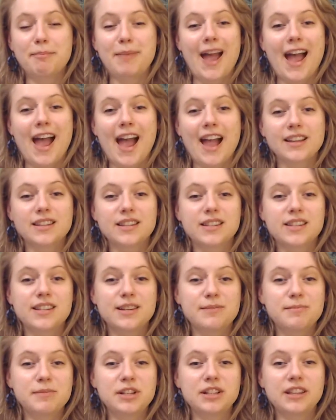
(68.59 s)
pet
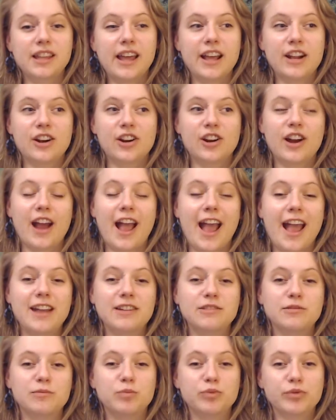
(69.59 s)
simulator
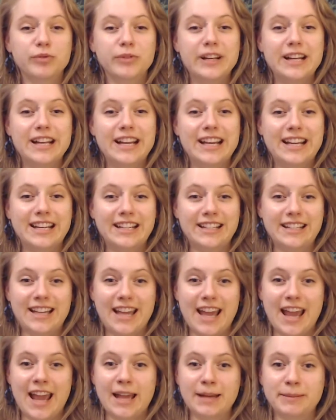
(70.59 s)
and breeding
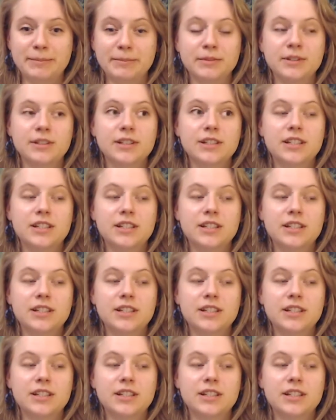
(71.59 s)
game.